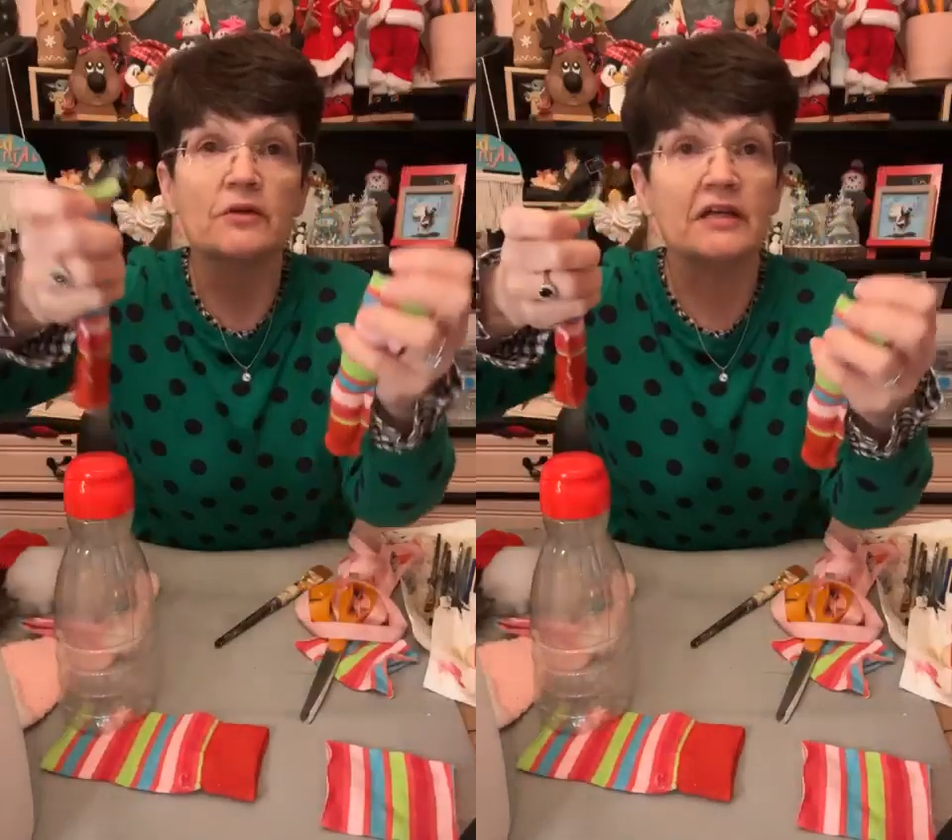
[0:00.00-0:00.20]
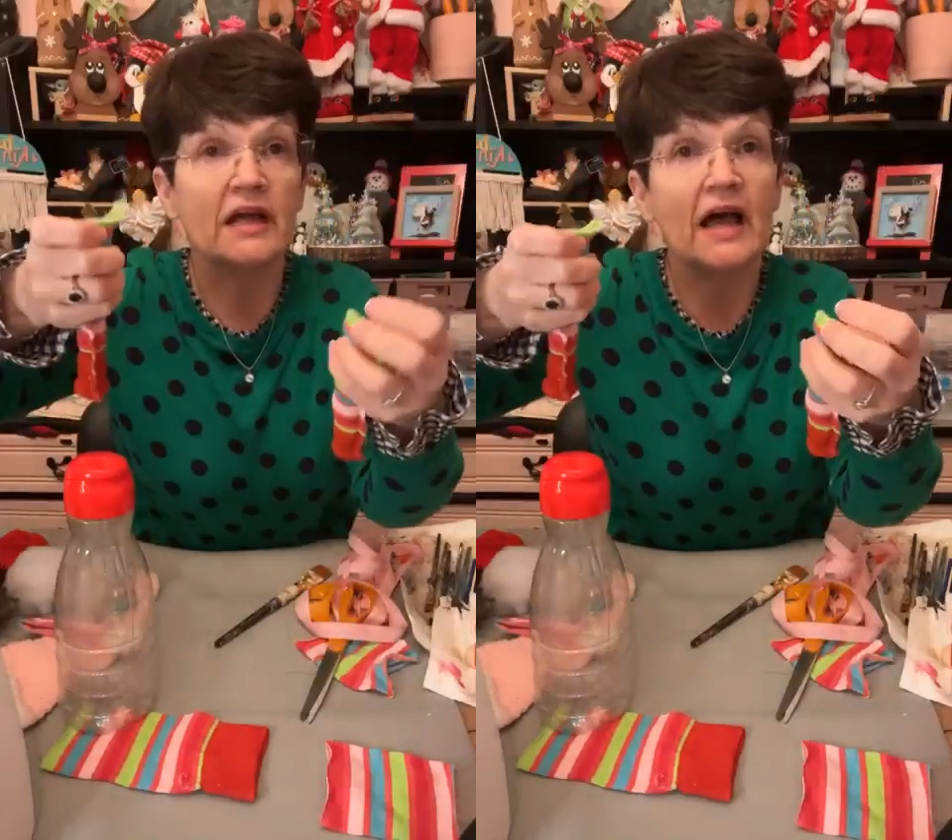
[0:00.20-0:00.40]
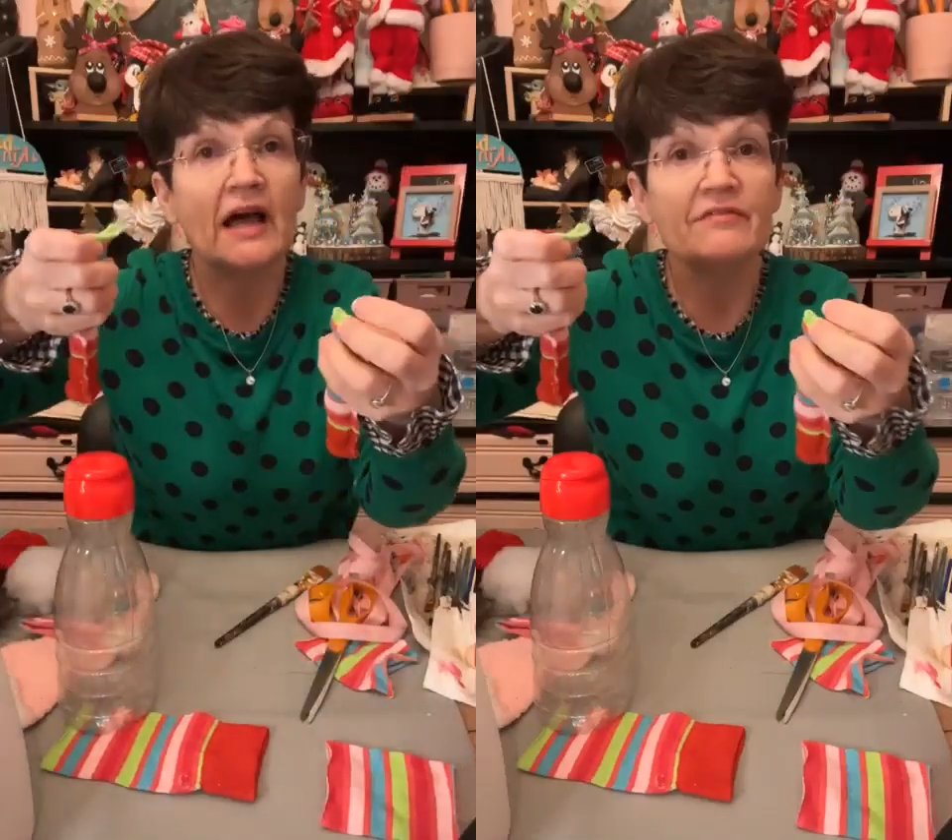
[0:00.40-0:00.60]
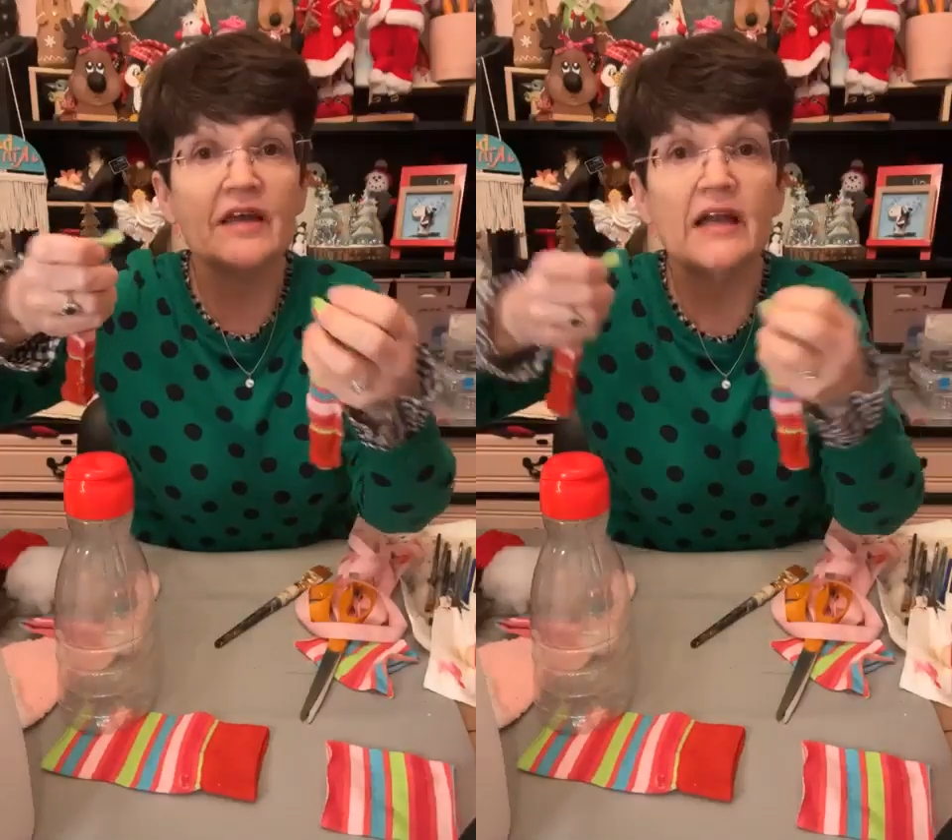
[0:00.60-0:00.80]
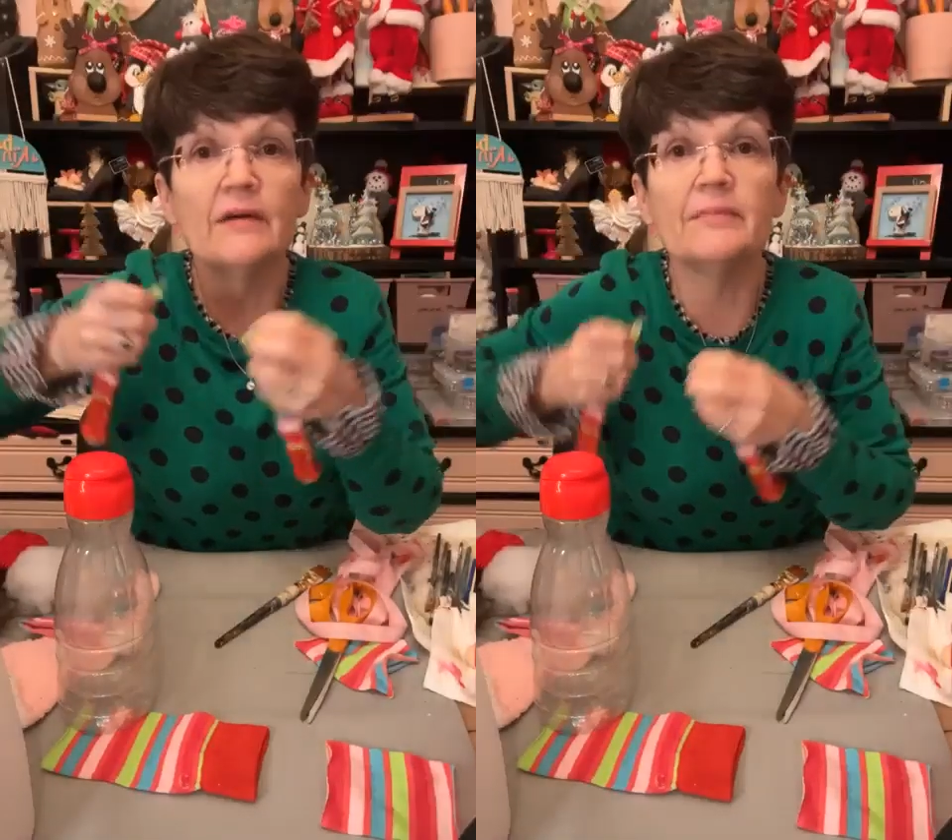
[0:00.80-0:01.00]
we're gonna have
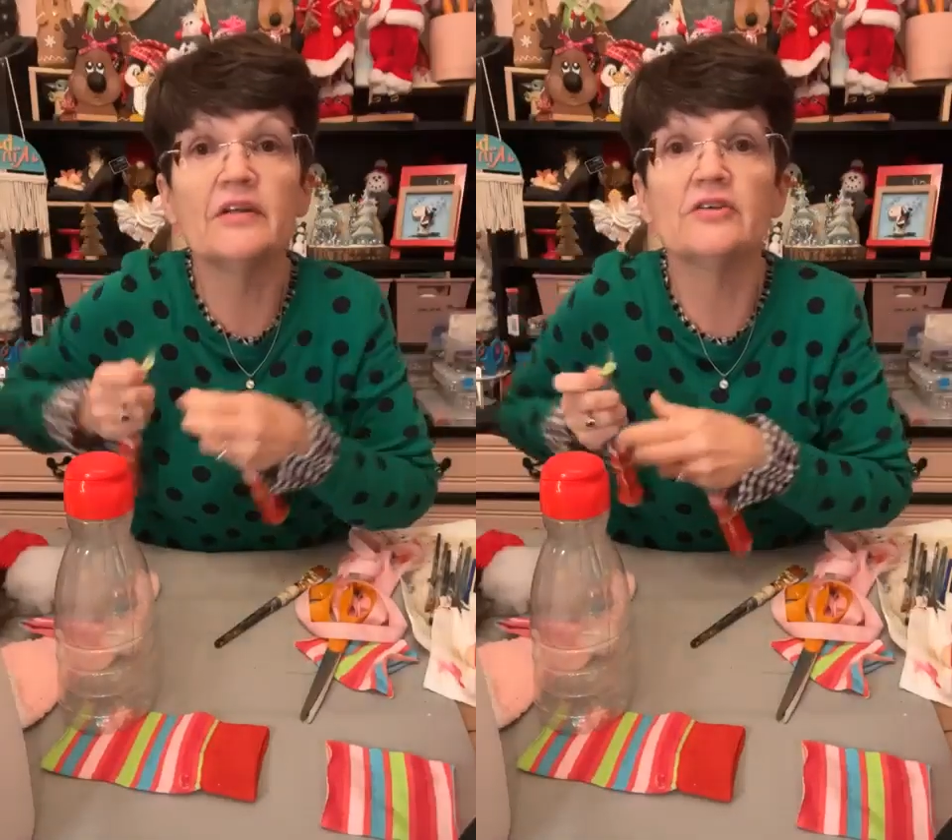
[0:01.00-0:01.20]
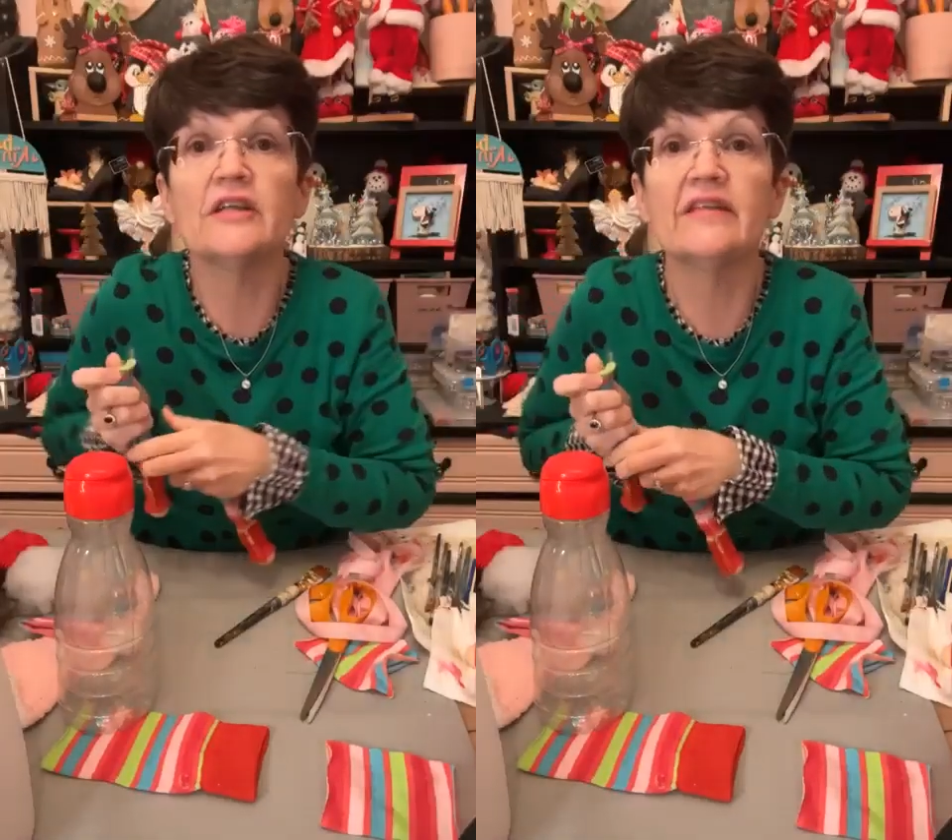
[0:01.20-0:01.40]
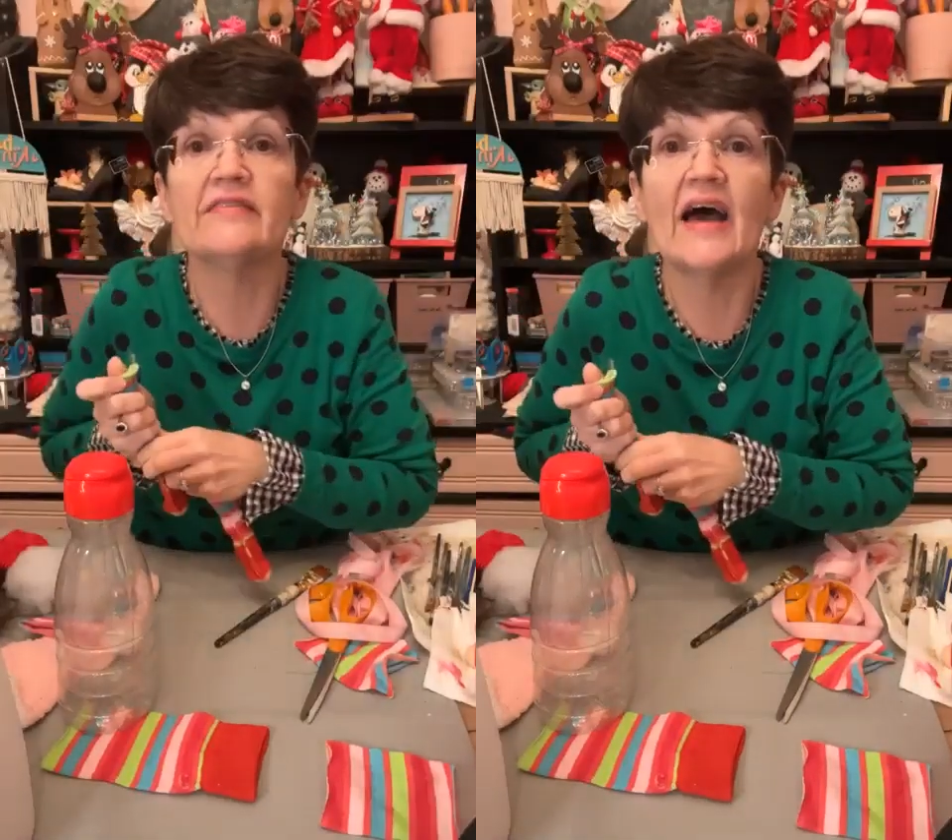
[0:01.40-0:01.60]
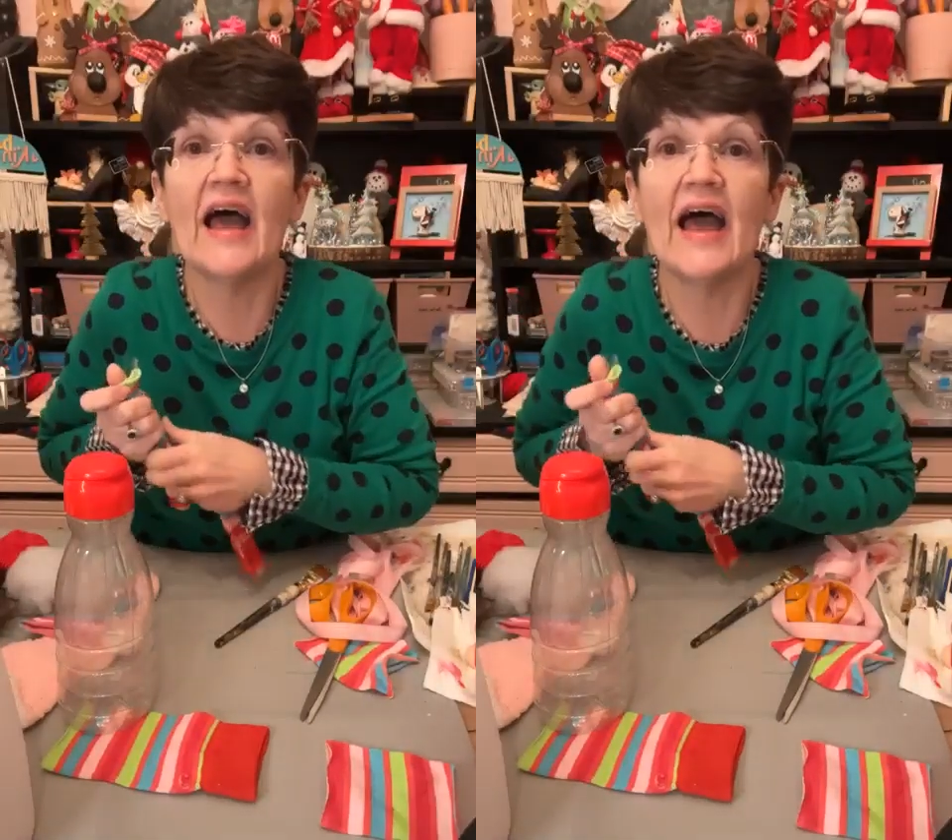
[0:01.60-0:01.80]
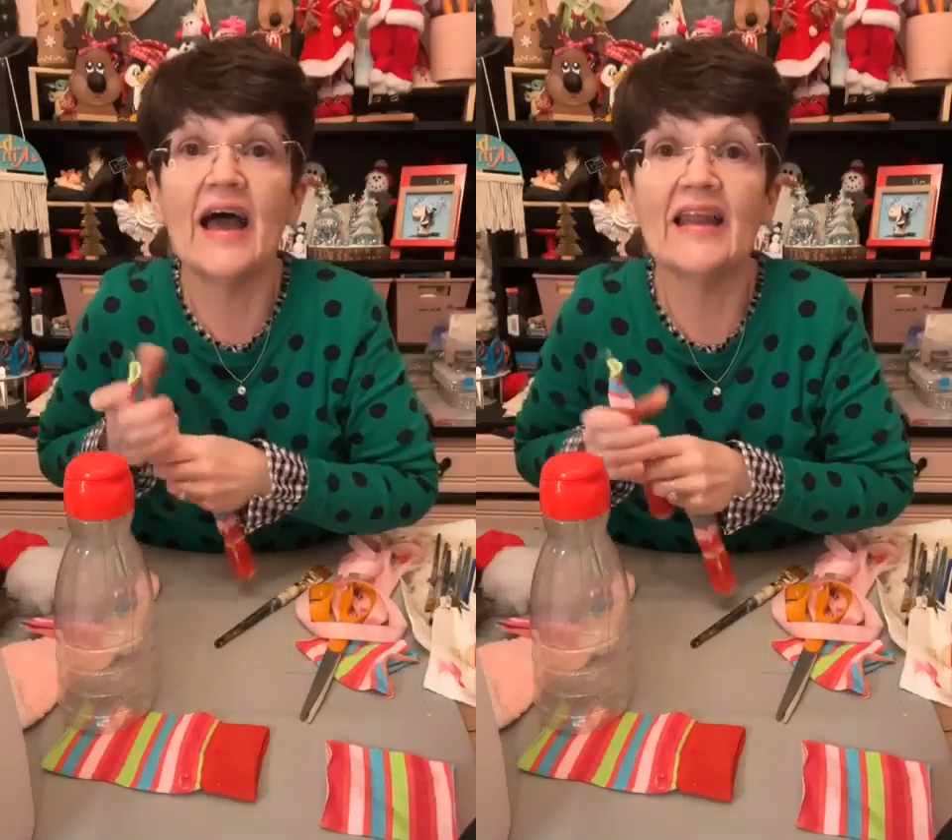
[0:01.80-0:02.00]
that up underneath the
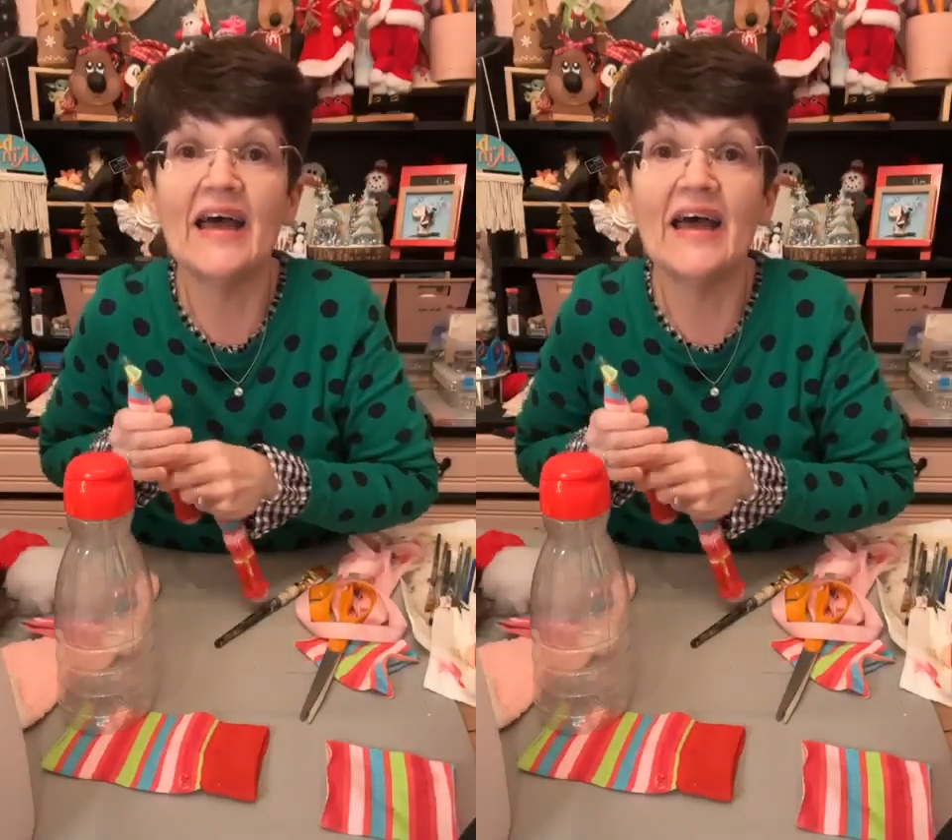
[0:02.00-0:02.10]
hat.